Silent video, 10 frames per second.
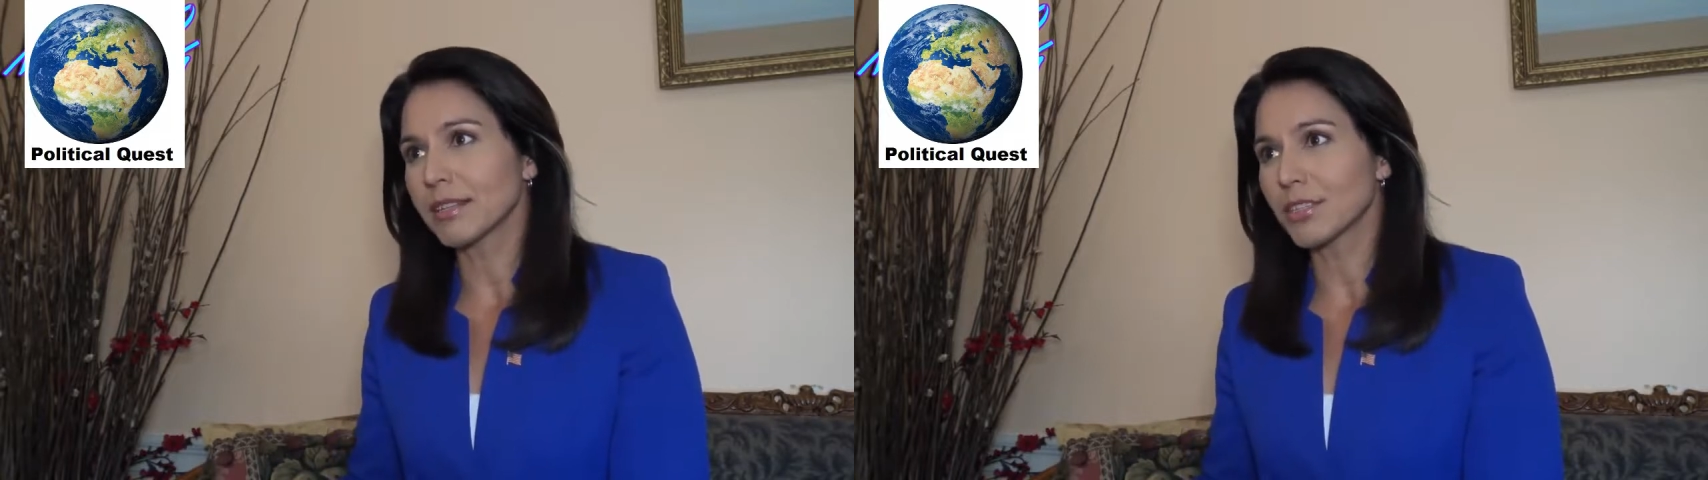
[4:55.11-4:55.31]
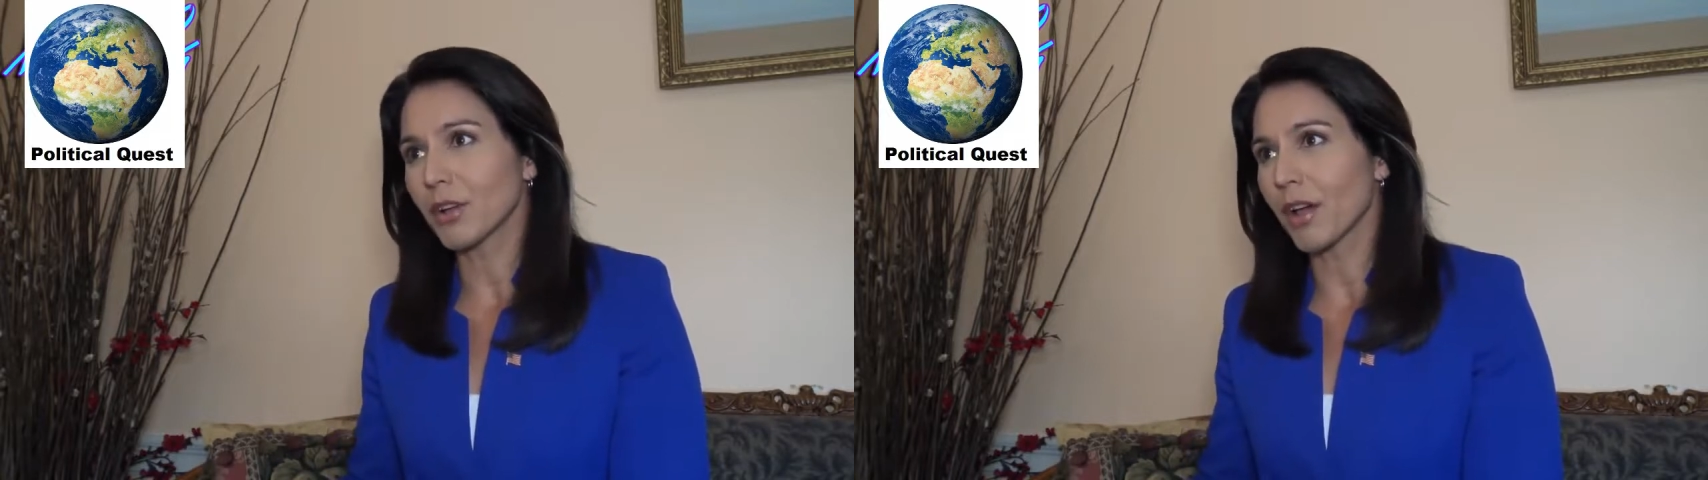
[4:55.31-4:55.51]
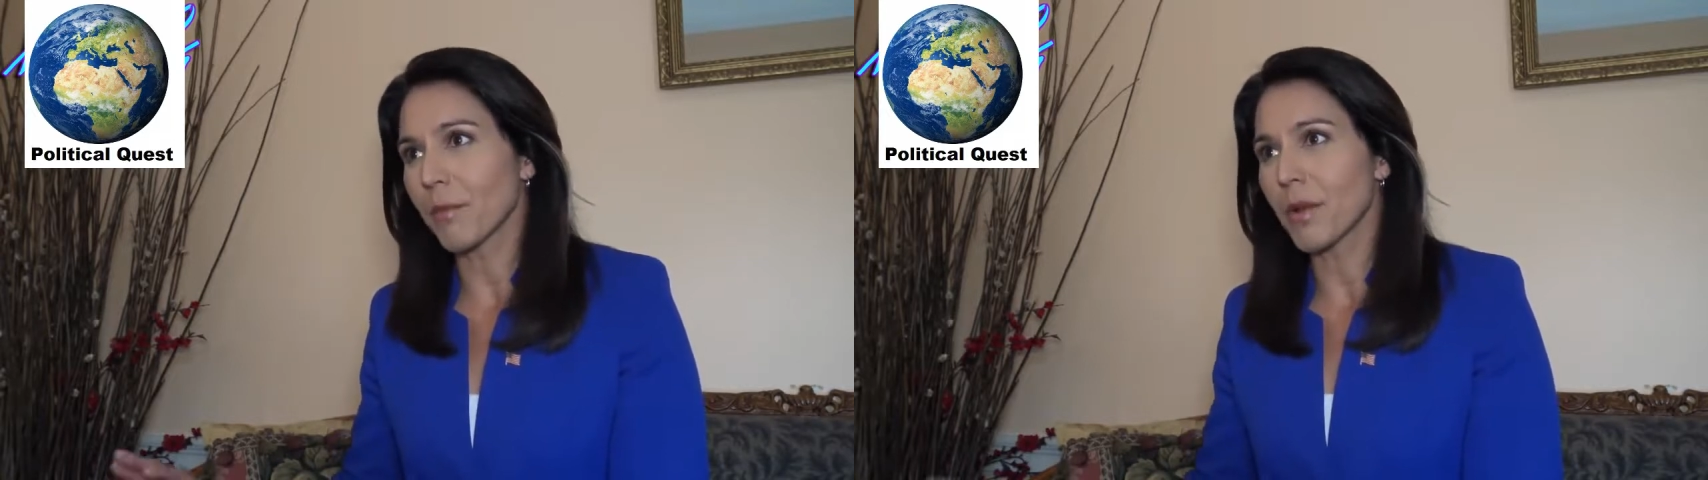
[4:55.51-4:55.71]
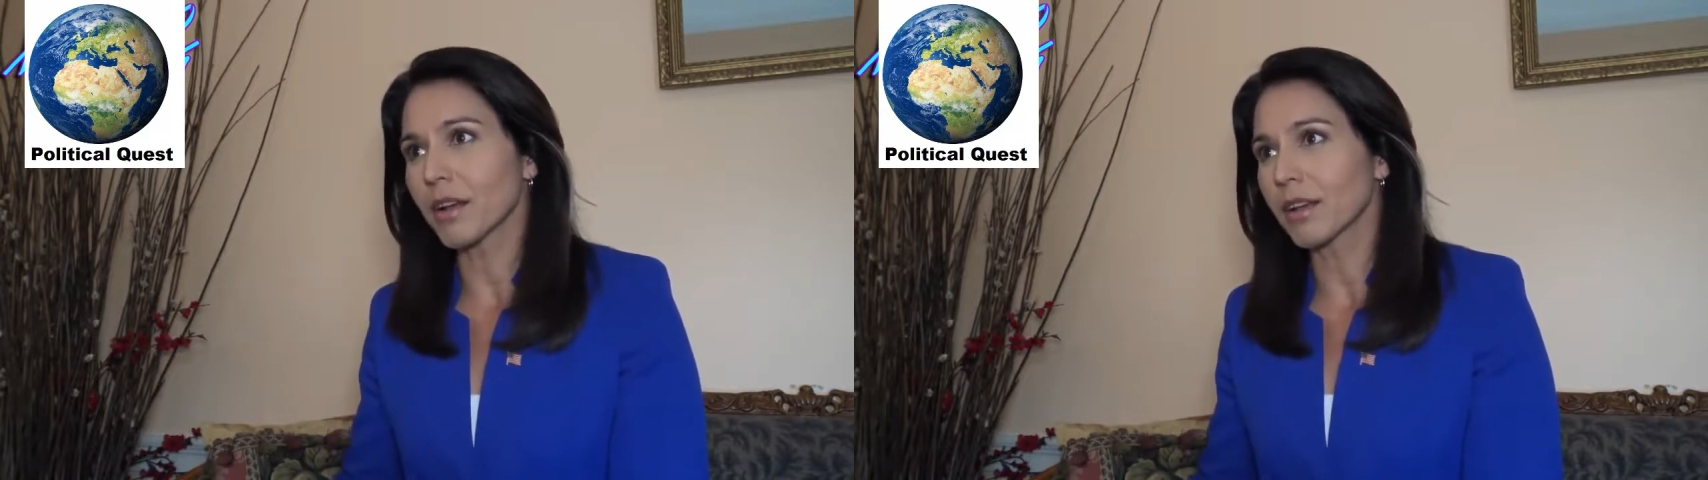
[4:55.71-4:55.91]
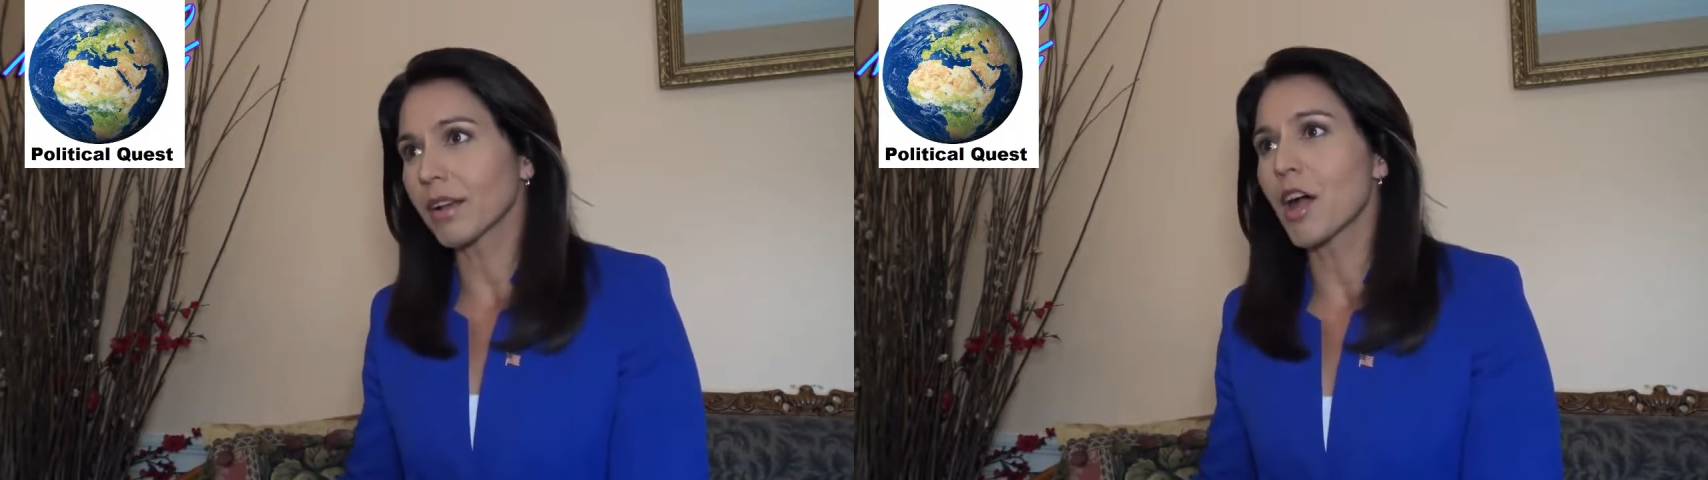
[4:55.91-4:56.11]
so I'm not
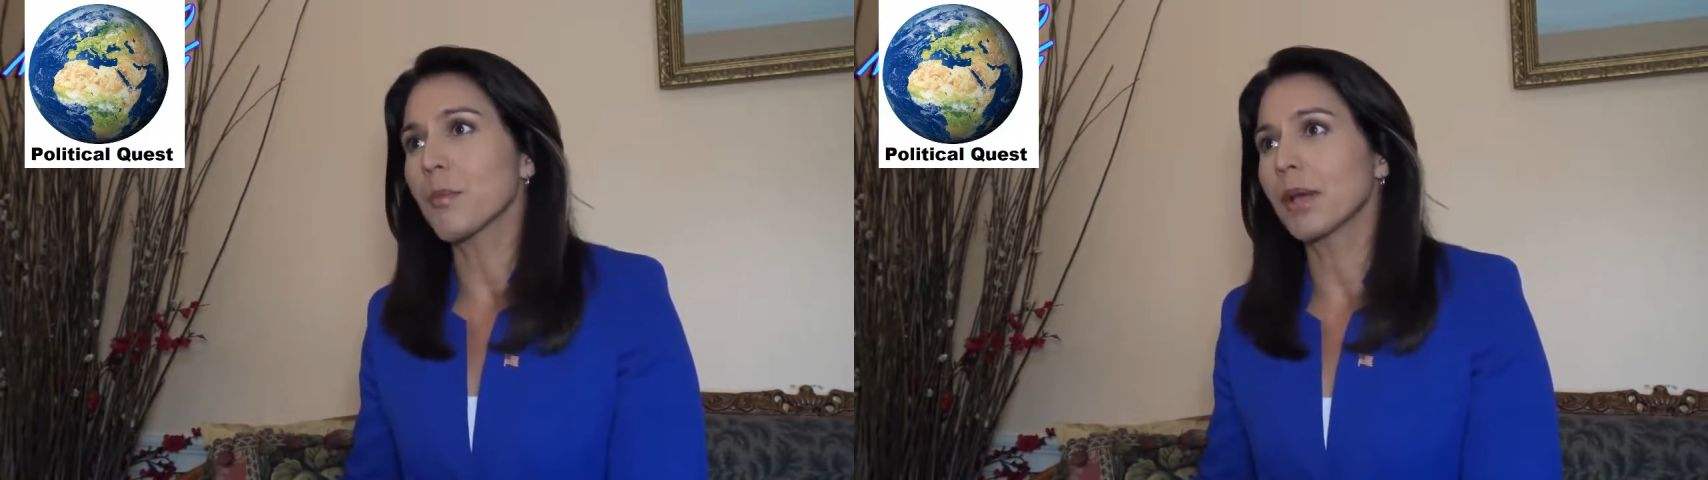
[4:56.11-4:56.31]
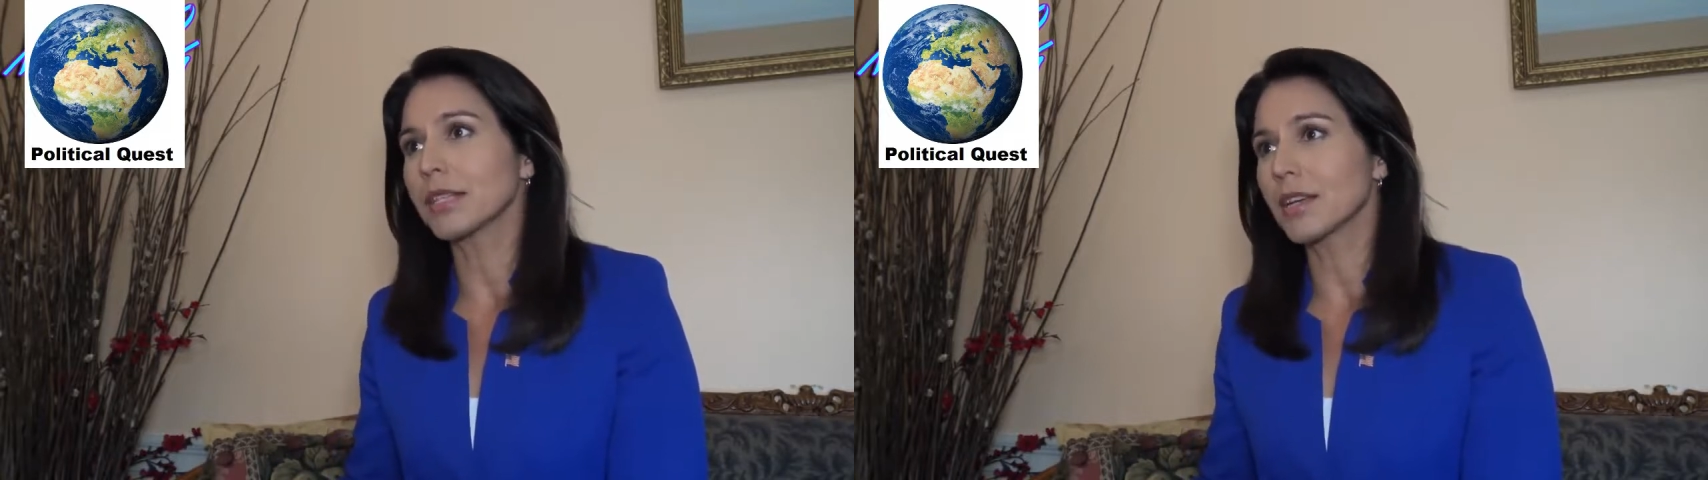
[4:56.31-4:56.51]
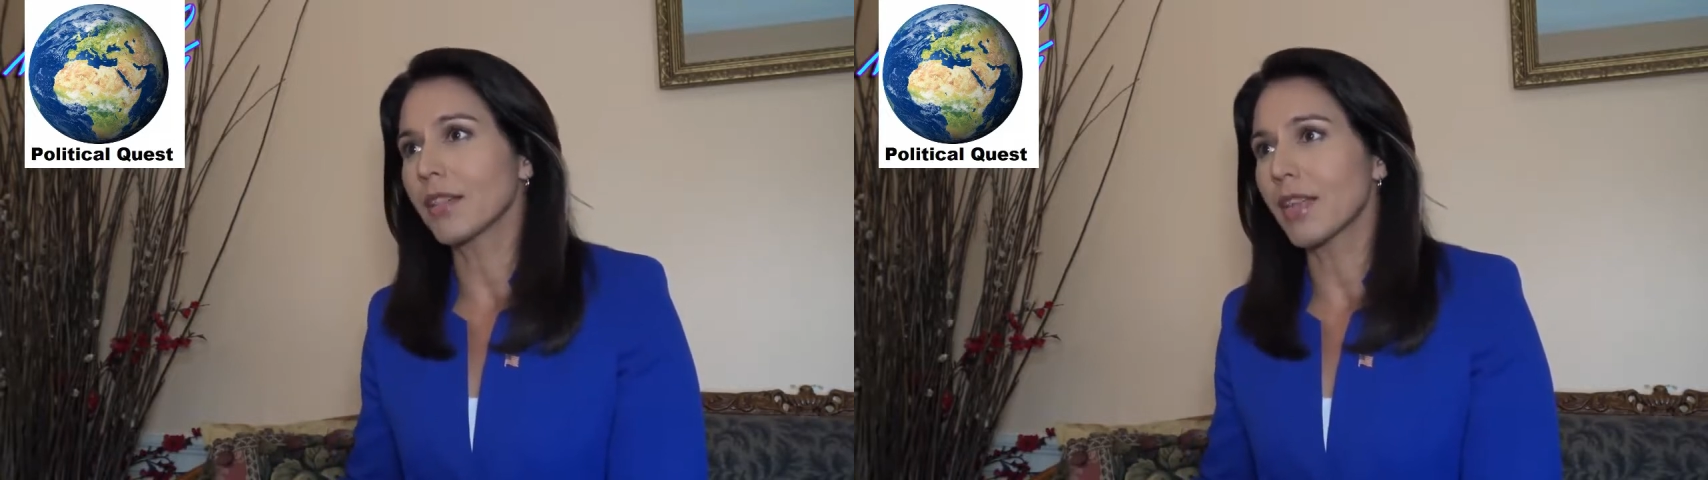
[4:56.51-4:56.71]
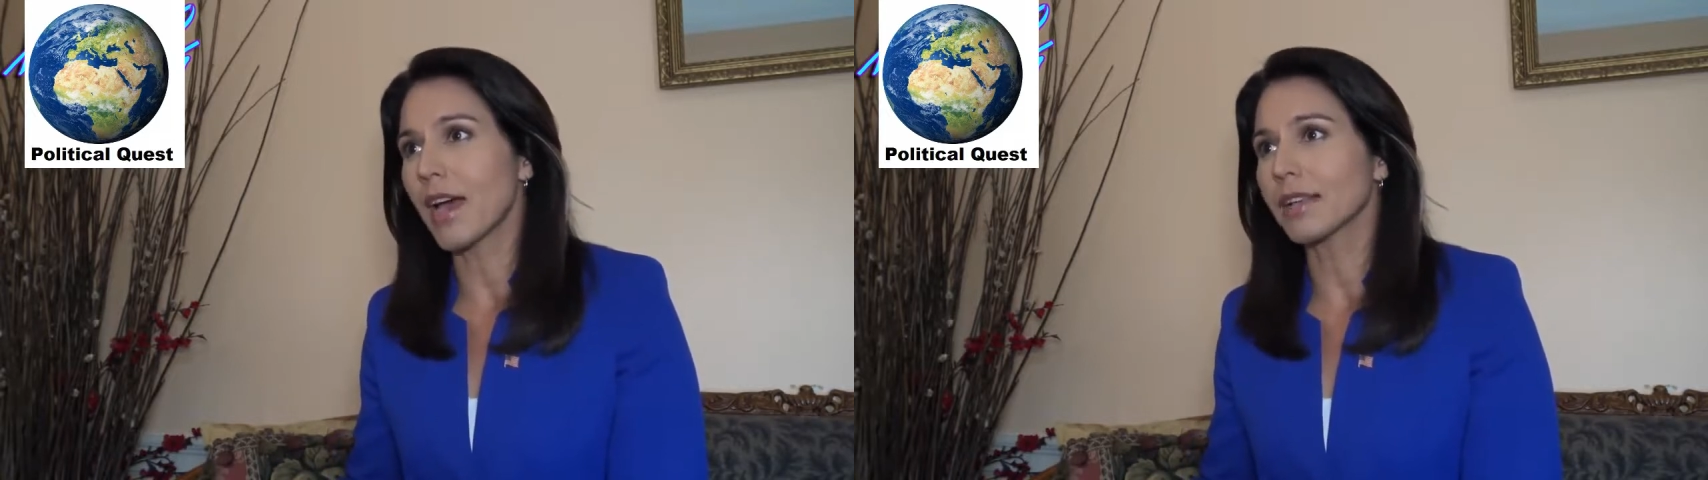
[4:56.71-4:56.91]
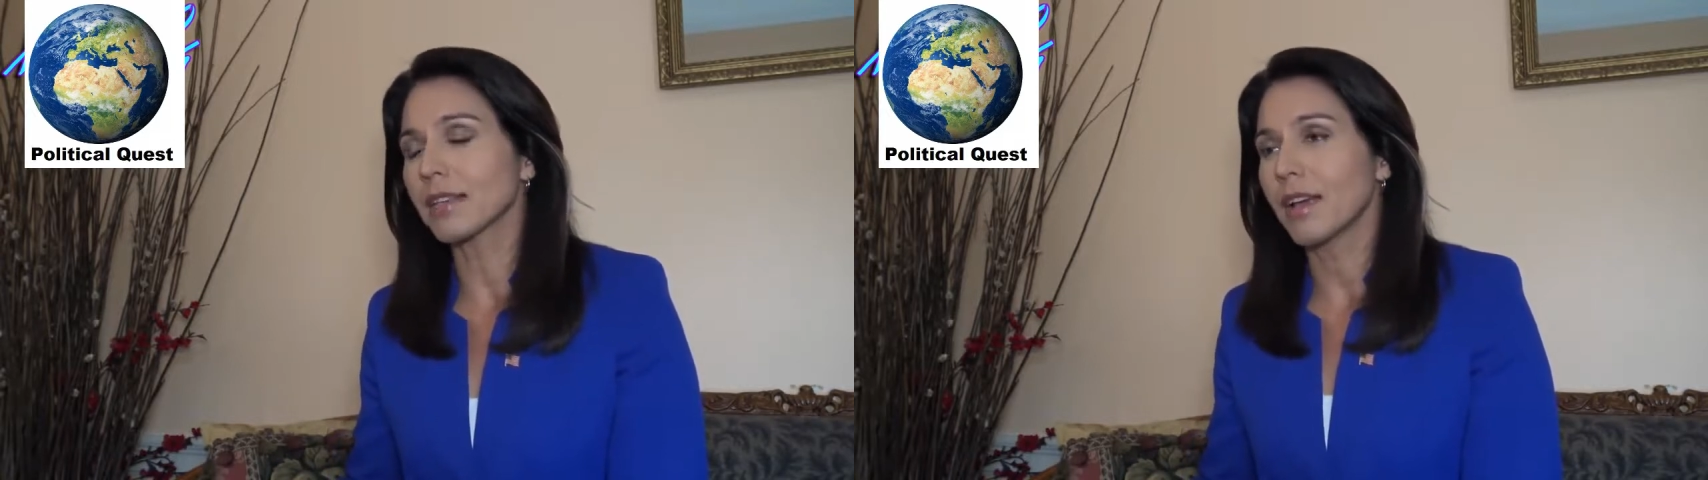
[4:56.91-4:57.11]
going to comment on
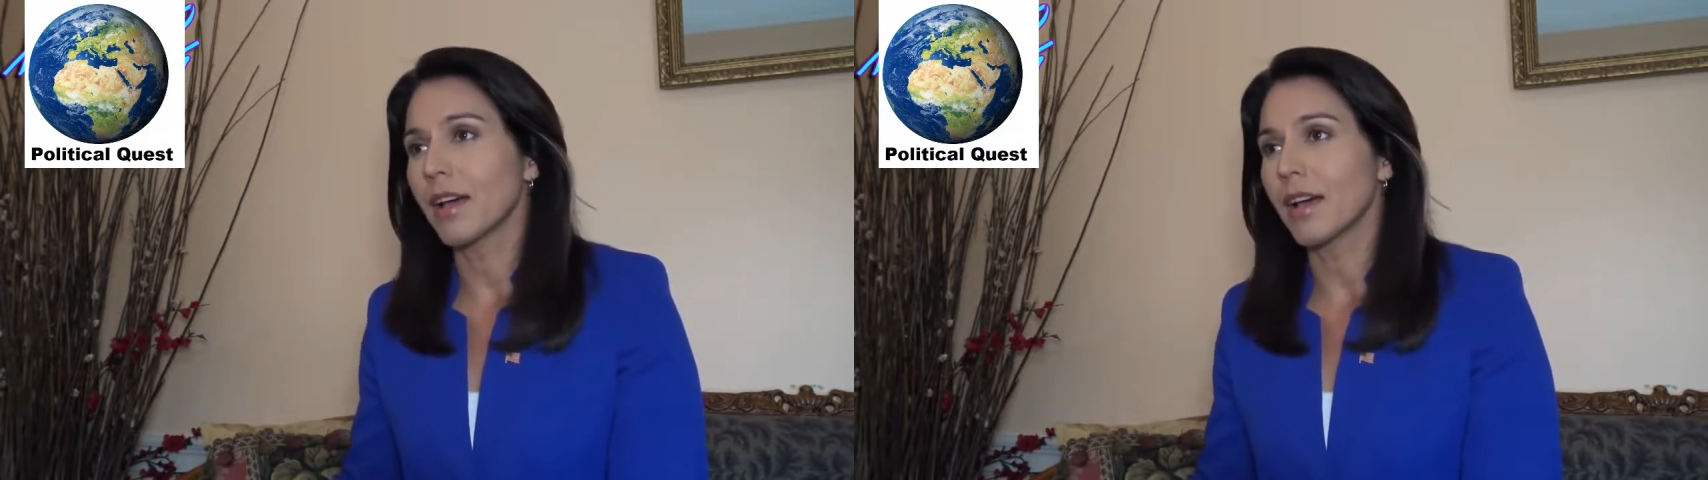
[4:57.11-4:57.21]
that.